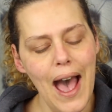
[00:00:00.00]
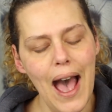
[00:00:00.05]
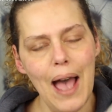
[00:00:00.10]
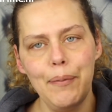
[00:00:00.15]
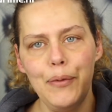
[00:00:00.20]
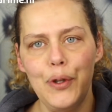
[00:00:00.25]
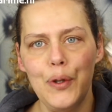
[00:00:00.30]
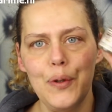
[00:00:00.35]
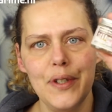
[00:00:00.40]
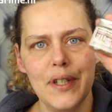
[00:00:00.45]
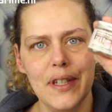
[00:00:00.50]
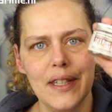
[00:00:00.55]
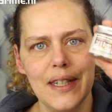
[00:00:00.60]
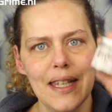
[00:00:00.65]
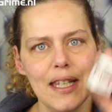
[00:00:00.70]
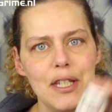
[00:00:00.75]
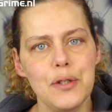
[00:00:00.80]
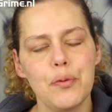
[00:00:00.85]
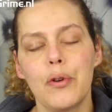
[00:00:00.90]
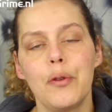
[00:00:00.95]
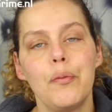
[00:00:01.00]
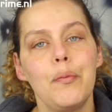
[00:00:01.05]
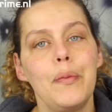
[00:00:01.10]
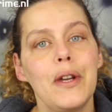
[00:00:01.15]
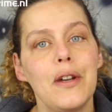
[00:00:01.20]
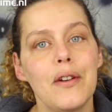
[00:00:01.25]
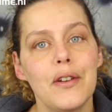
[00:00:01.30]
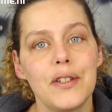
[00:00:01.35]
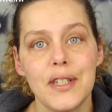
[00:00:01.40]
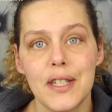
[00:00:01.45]
I'm using this one
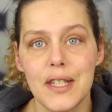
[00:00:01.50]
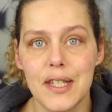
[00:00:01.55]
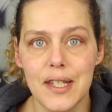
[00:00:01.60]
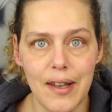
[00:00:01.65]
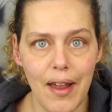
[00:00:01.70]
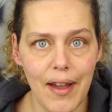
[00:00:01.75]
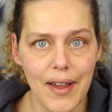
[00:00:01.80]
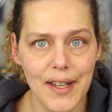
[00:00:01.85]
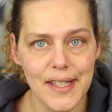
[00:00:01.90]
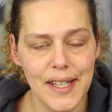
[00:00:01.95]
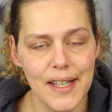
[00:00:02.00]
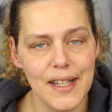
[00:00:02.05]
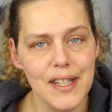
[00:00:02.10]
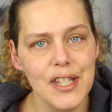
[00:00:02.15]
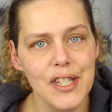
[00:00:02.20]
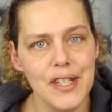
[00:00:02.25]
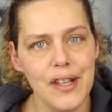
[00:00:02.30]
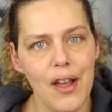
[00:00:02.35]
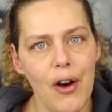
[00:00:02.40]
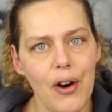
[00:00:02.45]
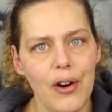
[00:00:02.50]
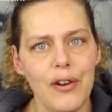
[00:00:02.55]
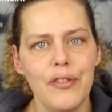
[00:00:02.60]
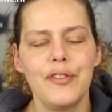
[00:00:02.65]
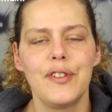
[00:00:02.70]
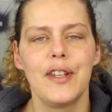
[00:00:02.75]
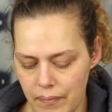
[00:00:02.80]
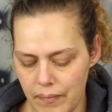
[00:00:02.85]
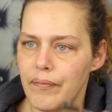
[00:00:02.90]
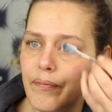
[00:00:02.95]
because it's nice and
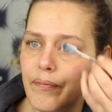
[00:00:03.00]
soft.